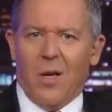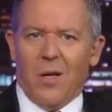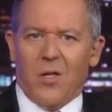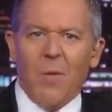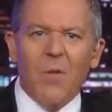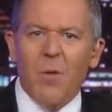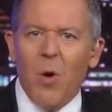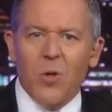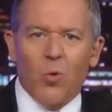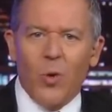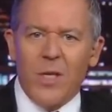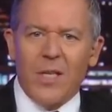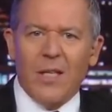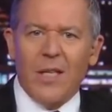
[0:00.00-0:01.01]
Some of the most
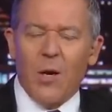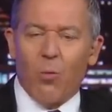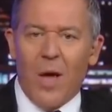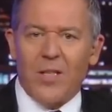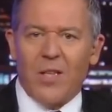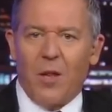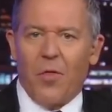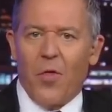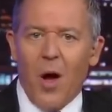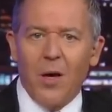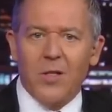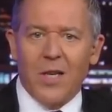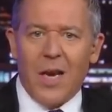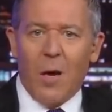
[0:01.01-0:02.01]
recently arrested
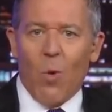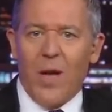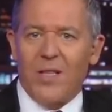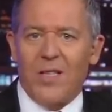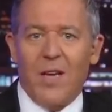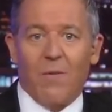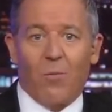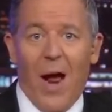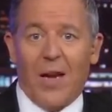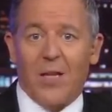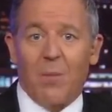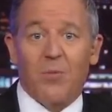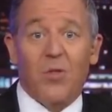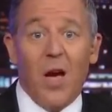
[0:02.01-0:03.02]
thugs in NYC have
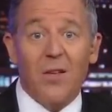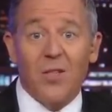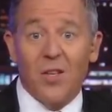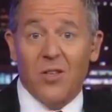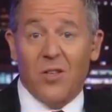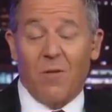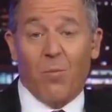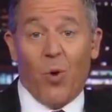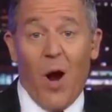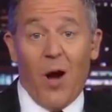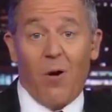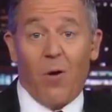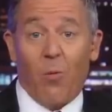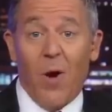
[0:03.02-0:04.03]
racked up dozens of
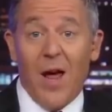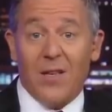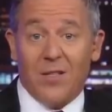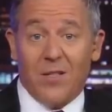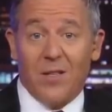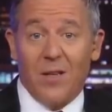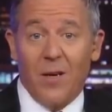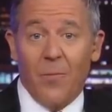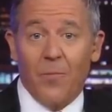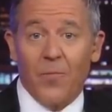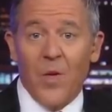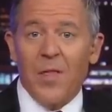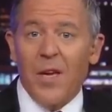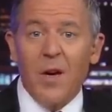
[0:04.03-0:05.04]
prior arrests.
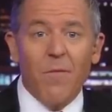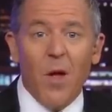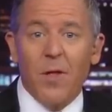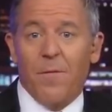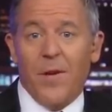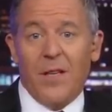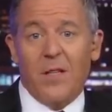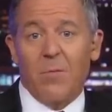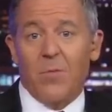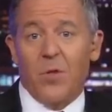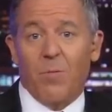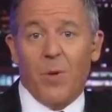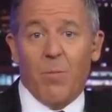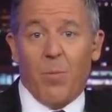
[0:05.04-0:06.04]
Think of all the victims
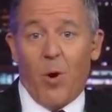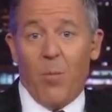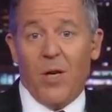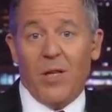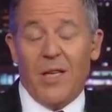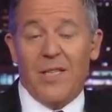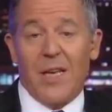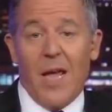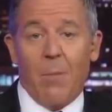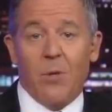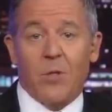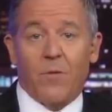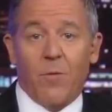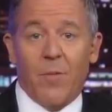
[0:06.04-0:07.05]
who've been permanently
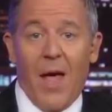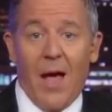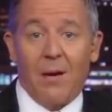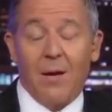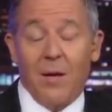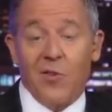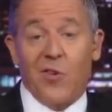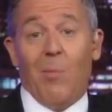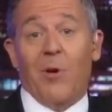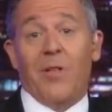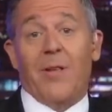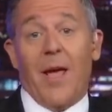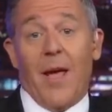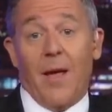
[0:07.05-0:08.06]
damaged from that. Some are
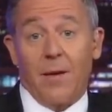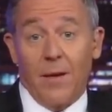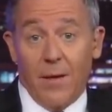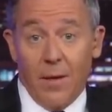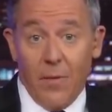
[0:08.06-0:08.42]
dead.